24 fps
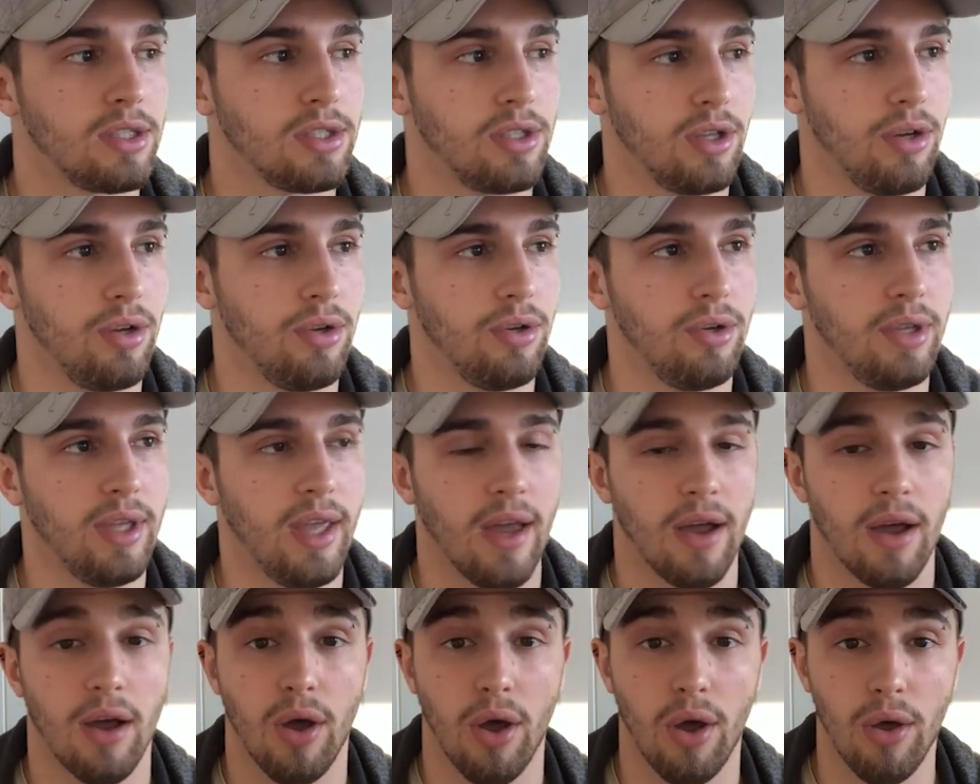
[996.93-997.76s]
So
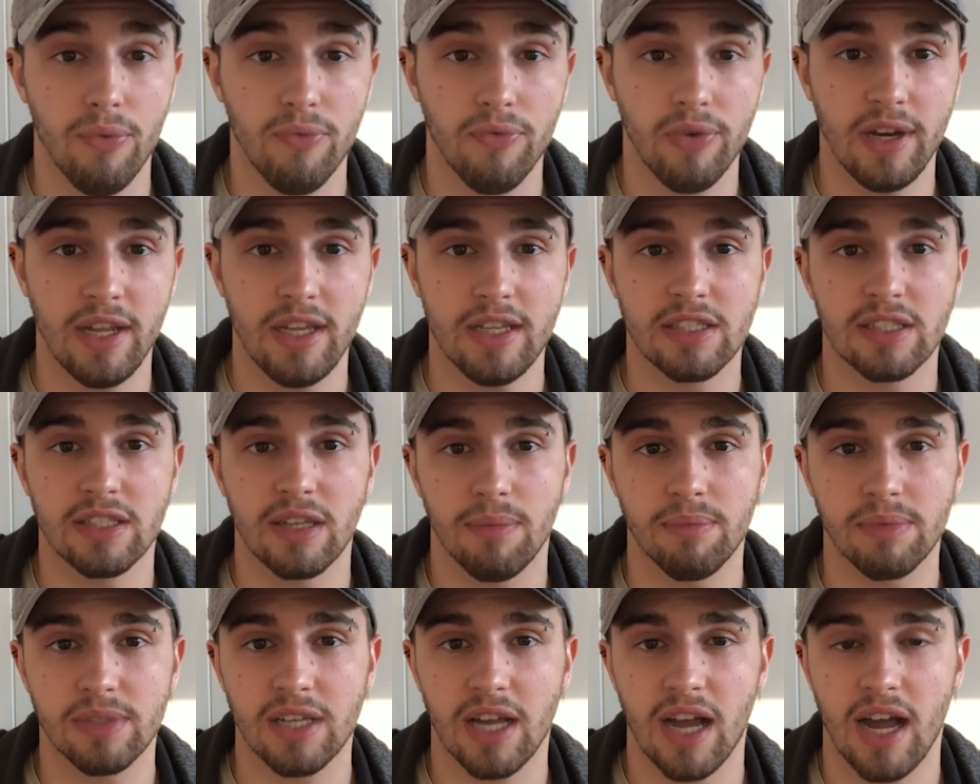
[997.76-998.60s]
yeah, hopefully
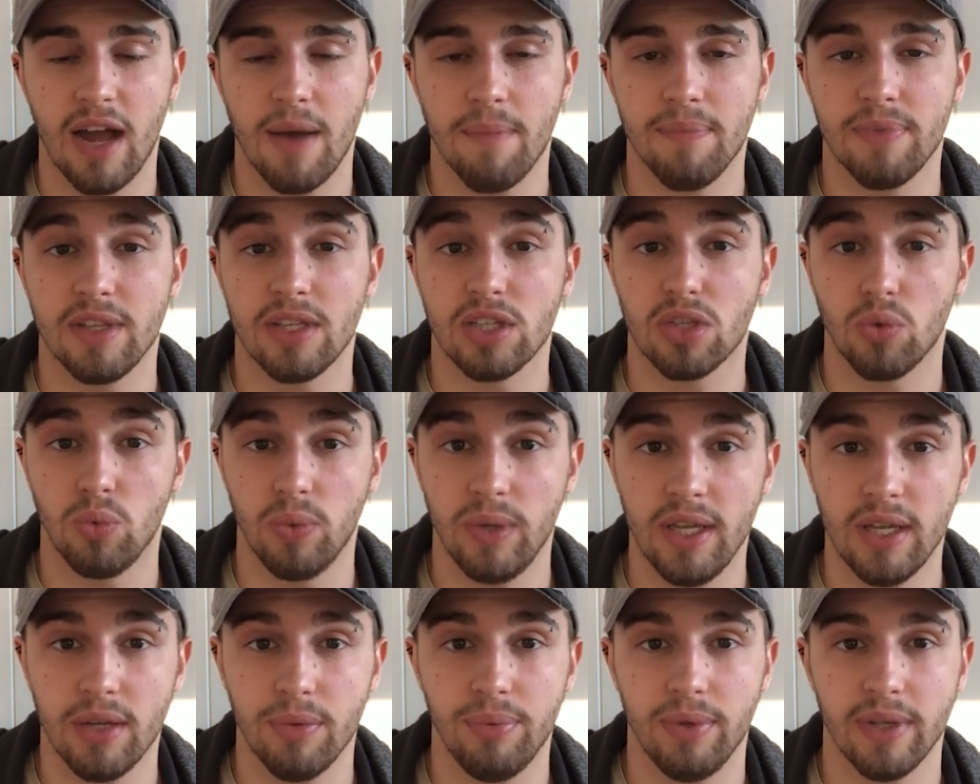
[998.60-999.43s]
sometime this
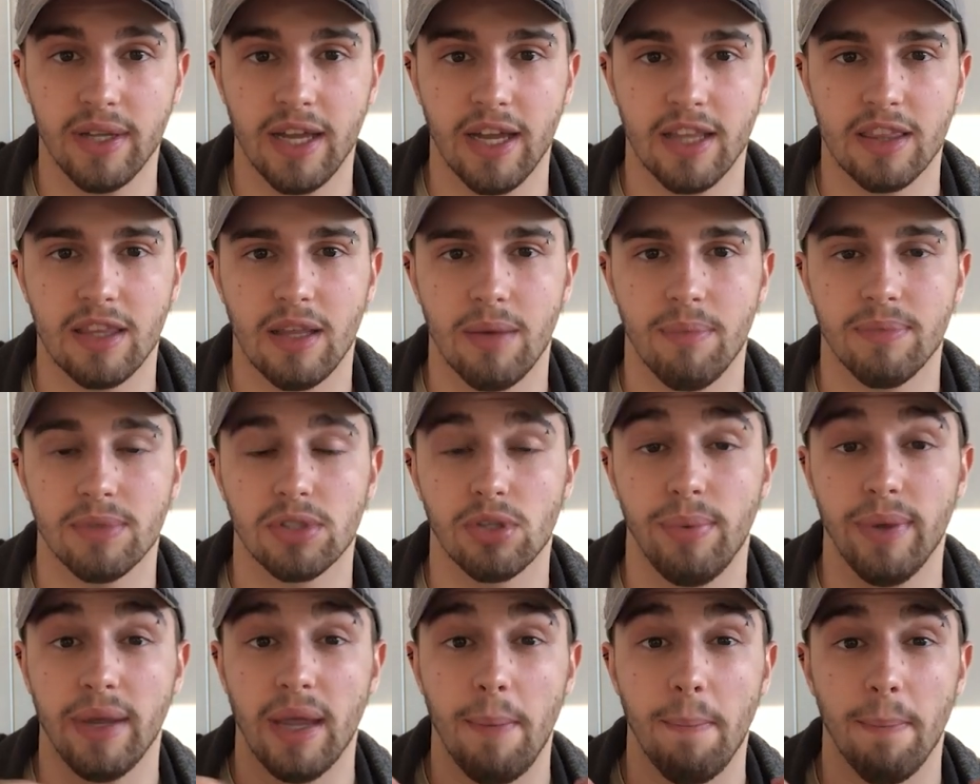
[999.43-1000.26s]
week we'll get them
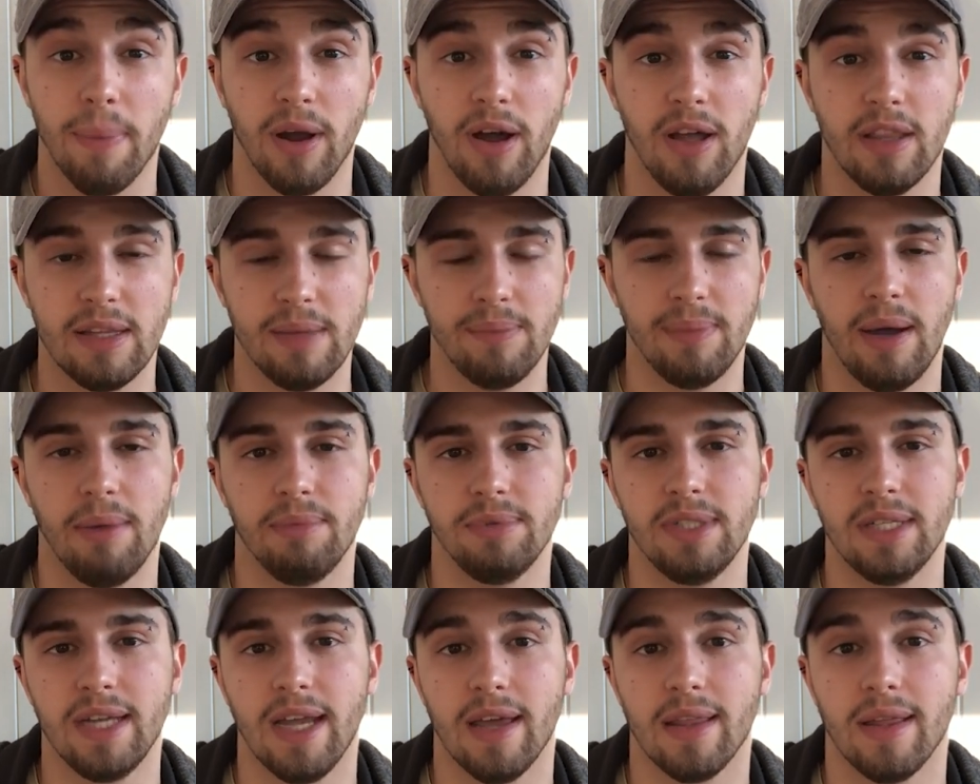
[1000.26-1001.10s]
so we can plant them
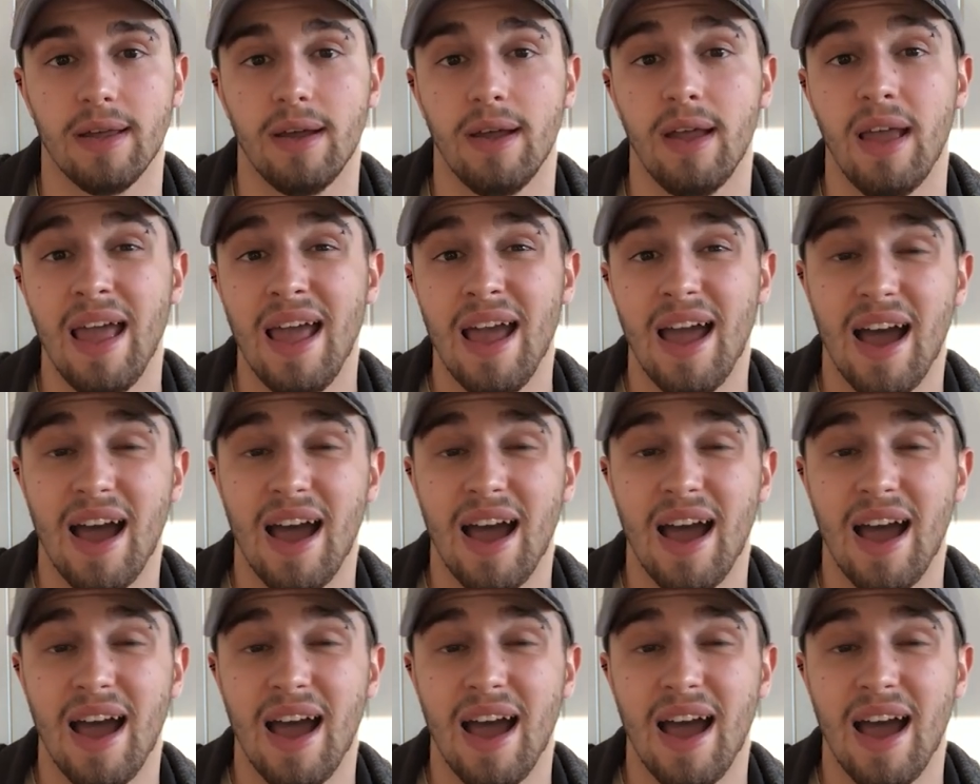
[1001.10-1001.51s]
up together.